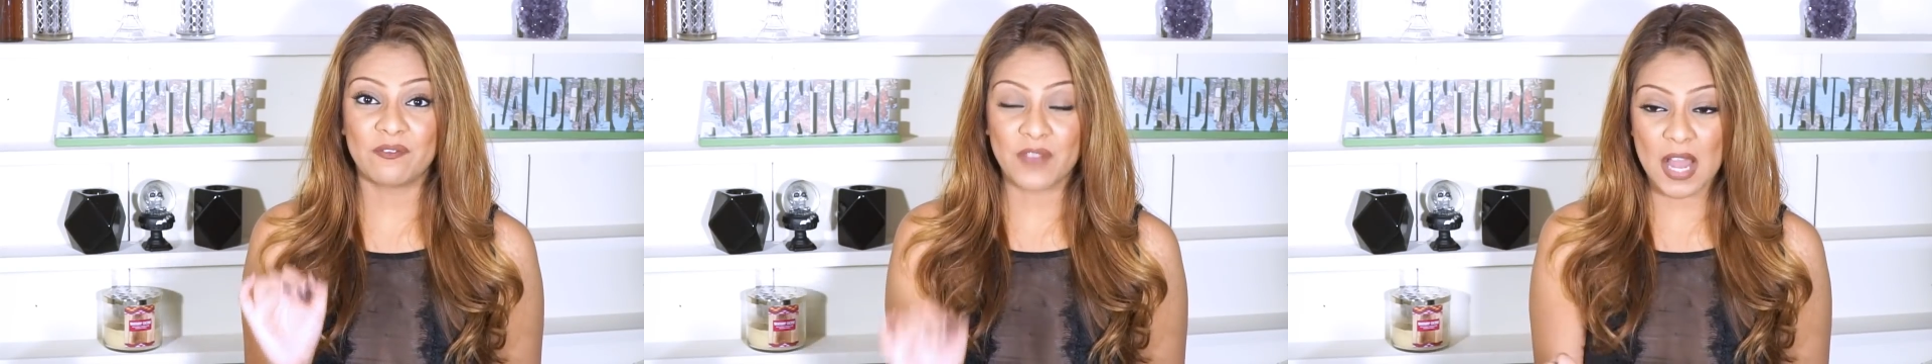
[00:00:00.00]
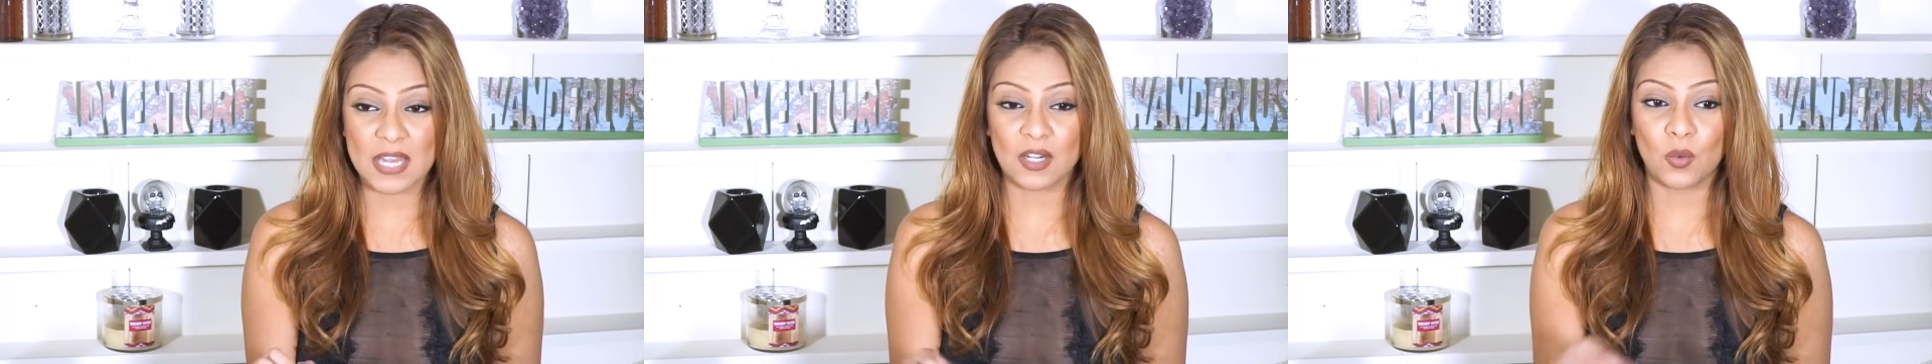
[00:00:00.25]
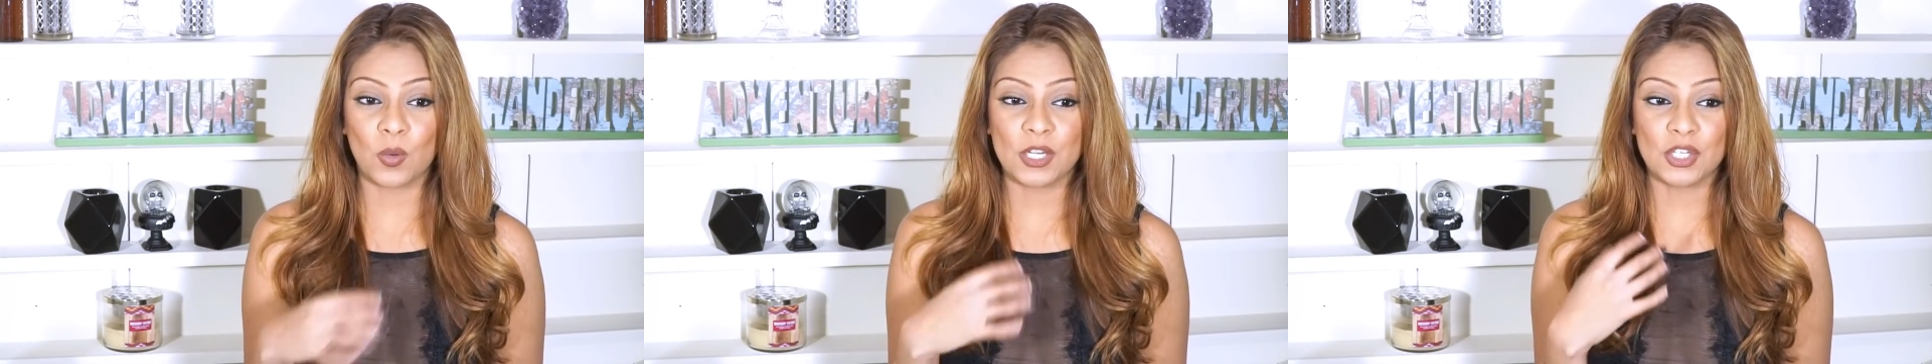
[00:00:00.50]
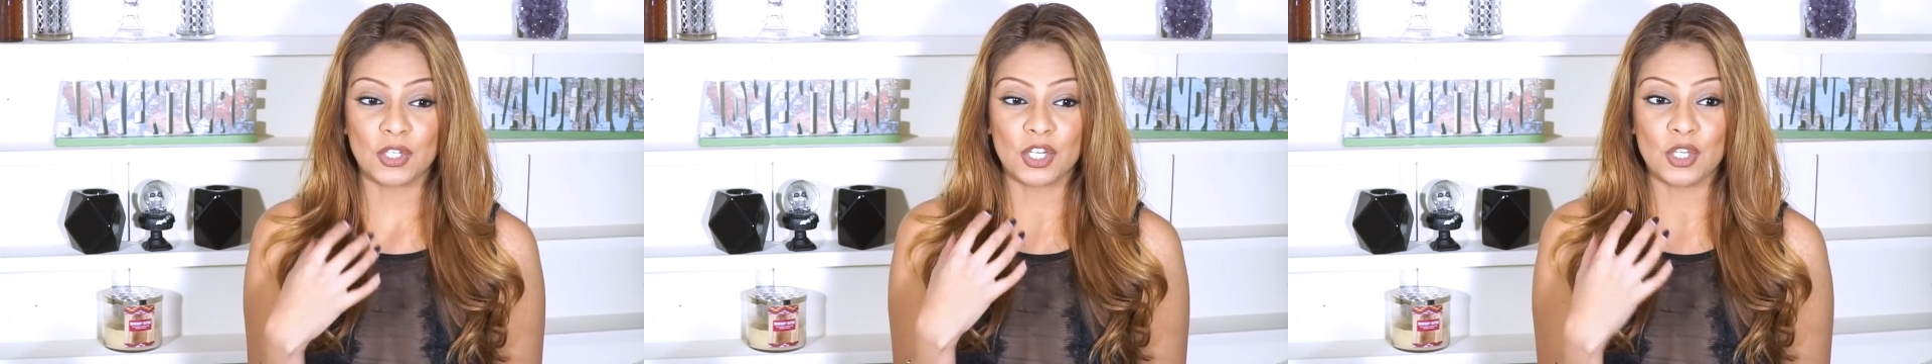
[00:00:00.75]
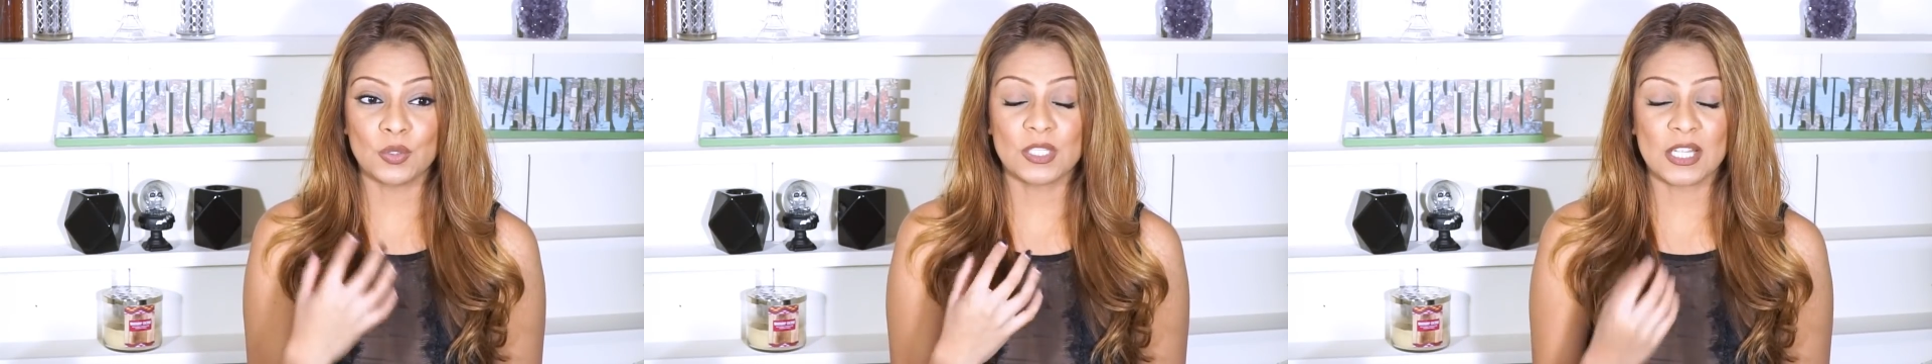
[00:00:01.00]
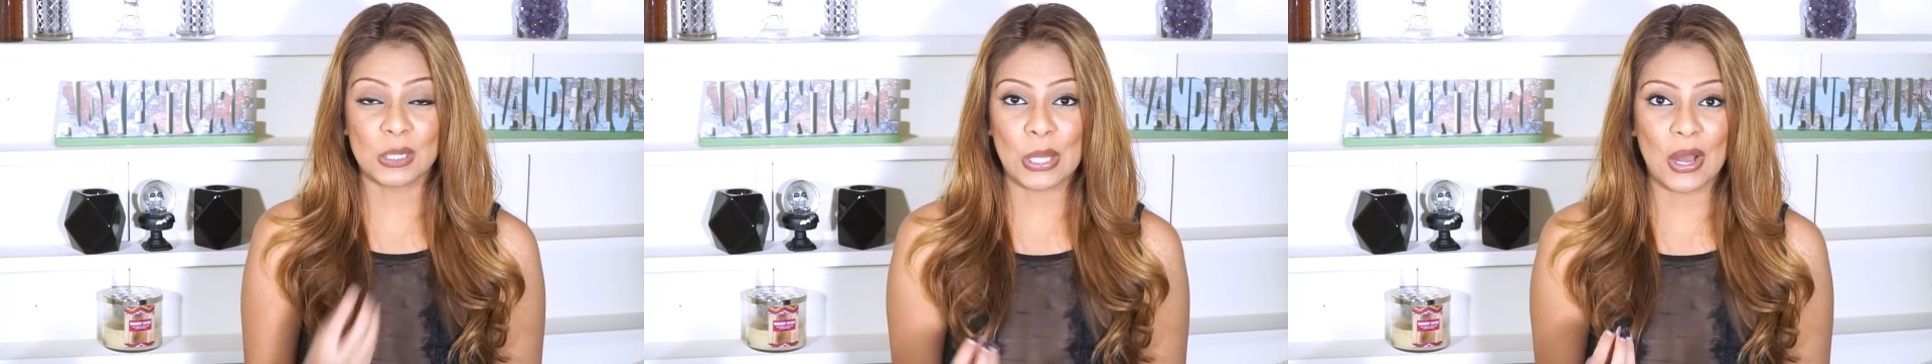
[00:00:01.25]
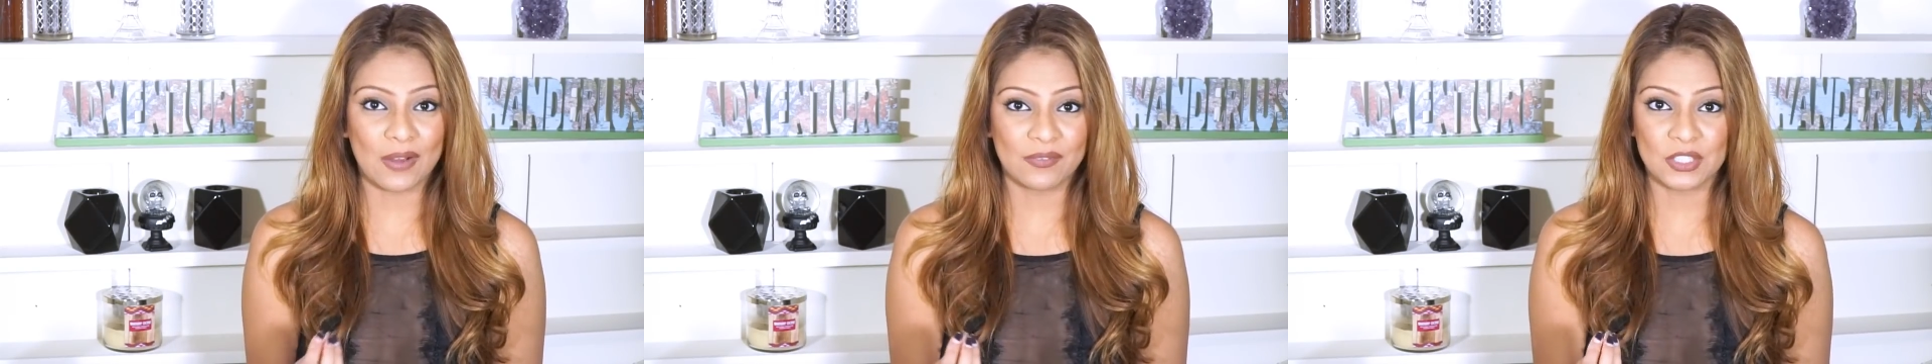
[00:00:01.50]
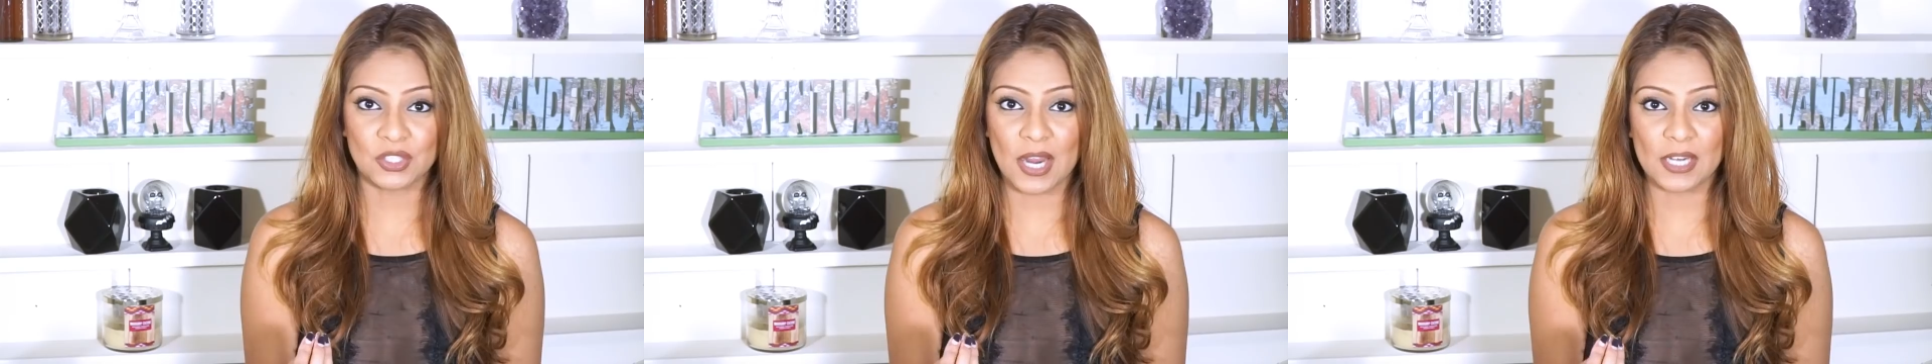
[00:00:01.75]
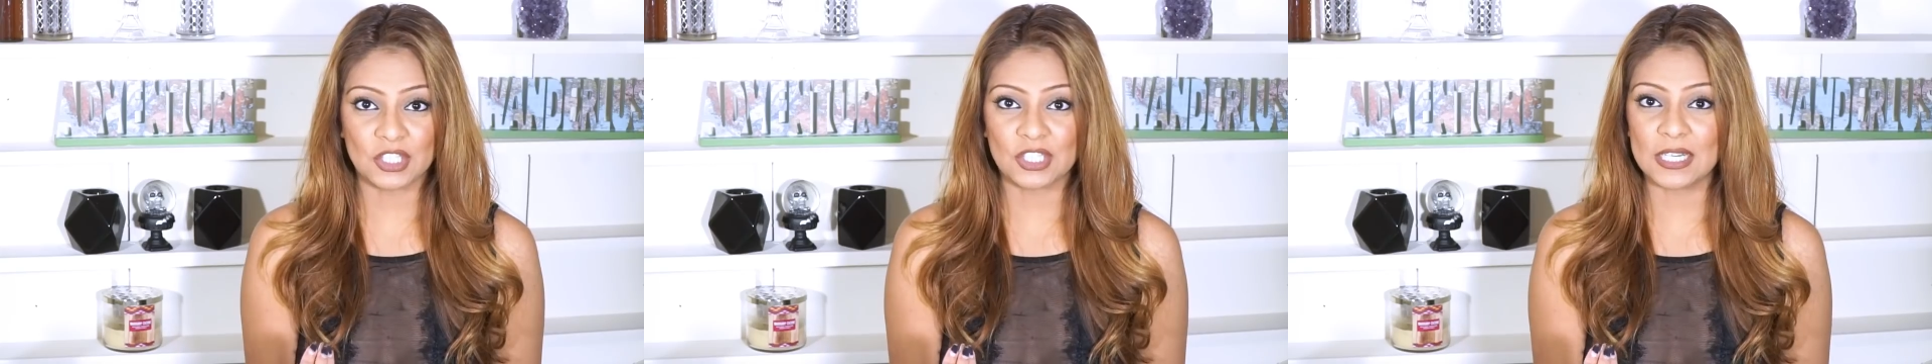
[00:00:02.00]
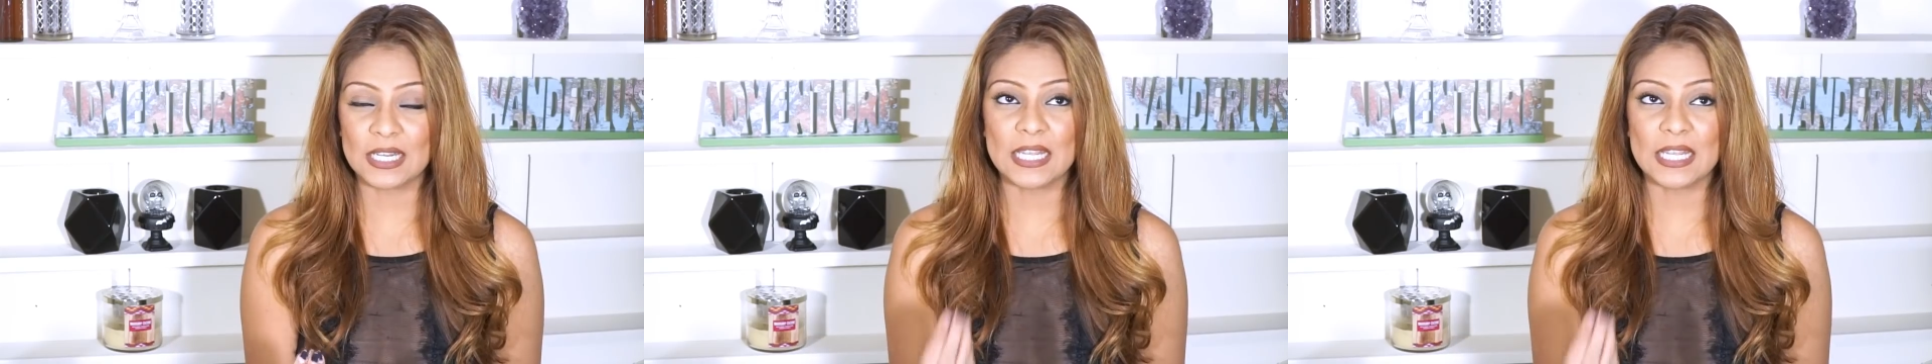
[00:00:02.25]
fun when you're using Law of Attraction.